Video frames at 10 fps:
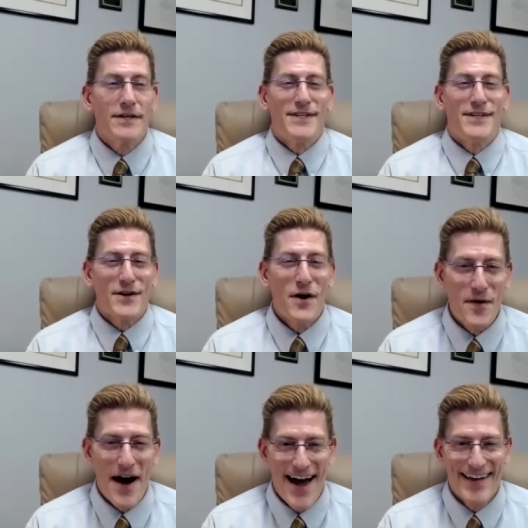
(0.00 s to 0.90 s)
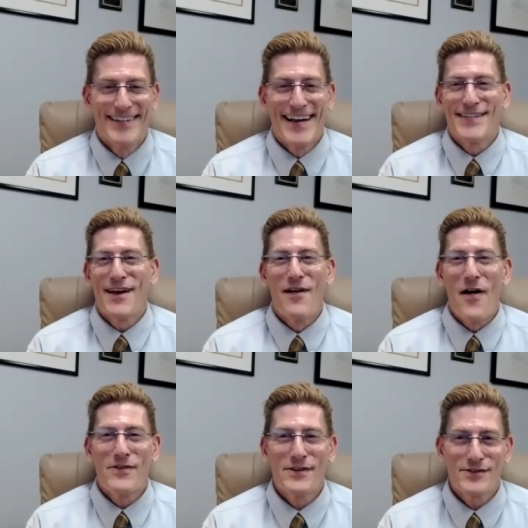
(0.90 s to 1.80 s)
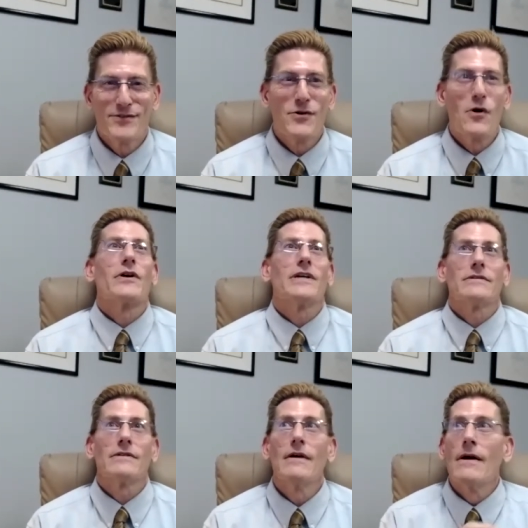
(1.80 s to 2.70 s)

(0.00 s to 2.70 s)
to go on and I tell all these stories,